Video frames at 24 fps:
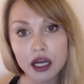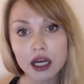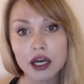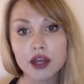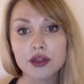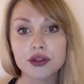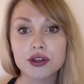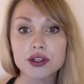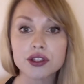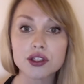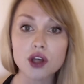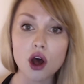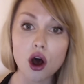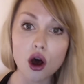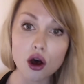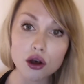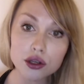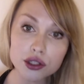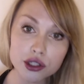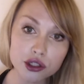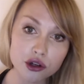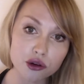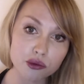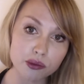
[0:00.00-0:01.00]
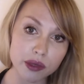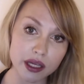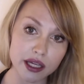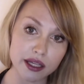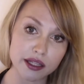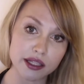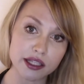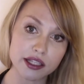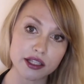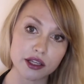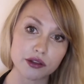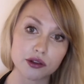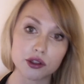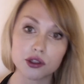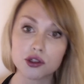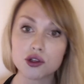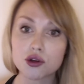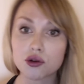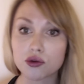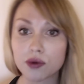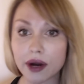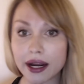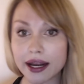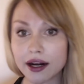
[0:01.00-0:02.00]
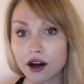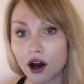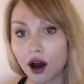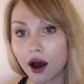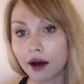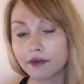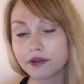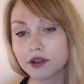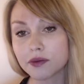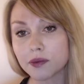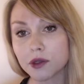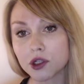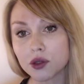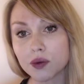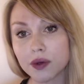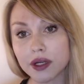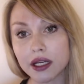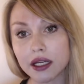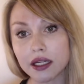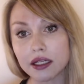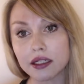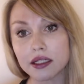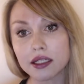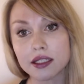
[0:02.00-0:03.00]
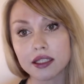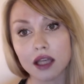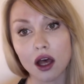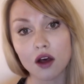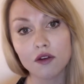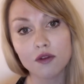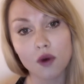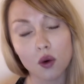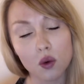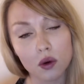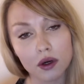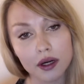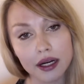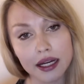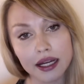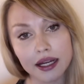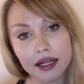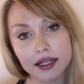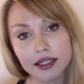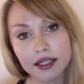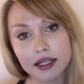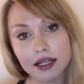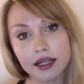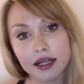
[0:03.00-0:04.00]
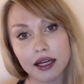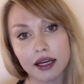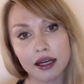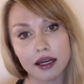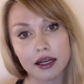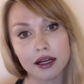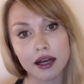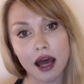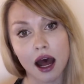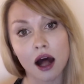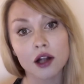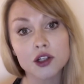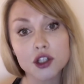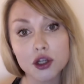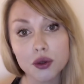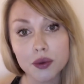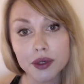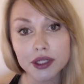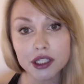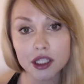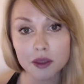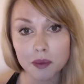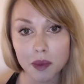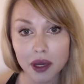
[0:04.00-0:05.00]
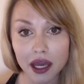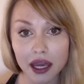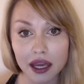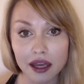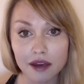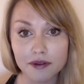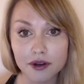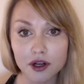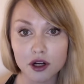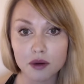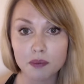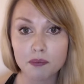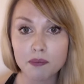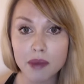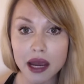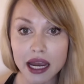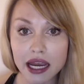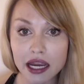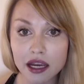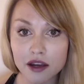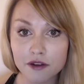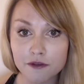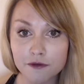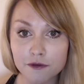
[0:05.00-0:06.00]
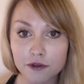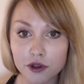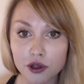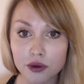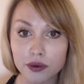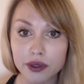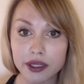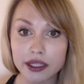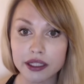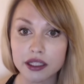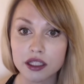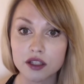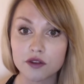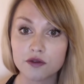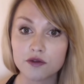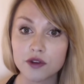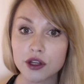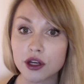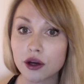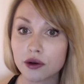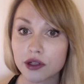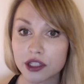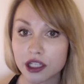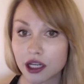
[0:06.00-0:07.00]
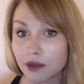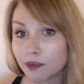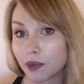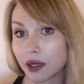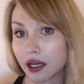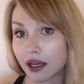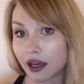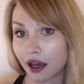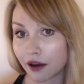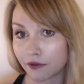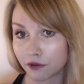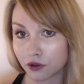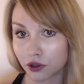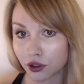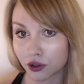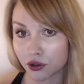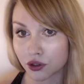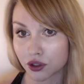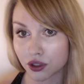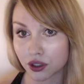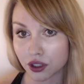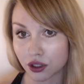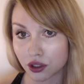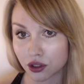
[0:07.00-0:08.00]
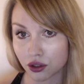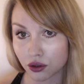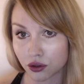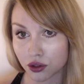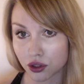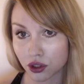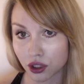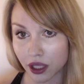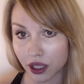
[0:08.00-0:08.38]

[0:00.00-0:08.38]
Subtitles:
This also means that the trade-offs between self-oriented and altruistic behavior may influence phenotypic evolution in social